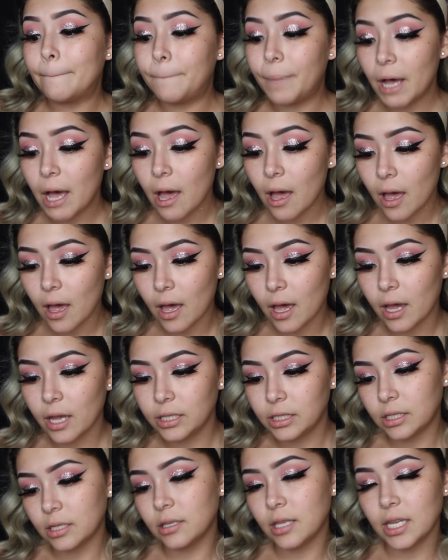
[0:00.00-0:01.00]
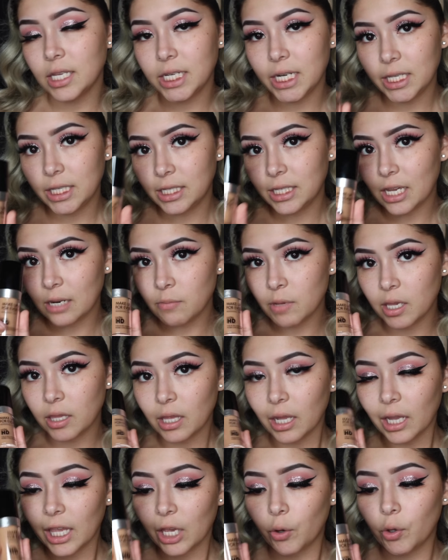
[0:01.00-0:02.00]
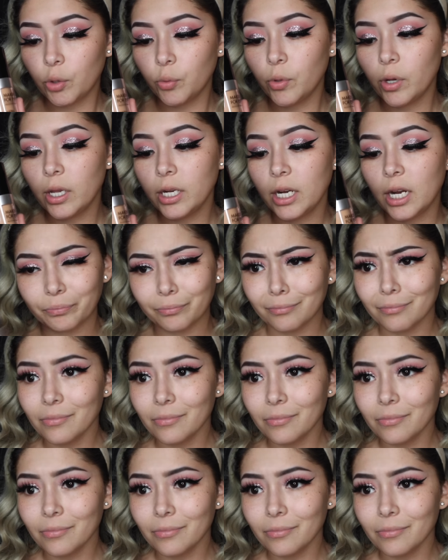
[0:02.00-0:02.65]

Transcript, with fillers: but they did send me the liquid one.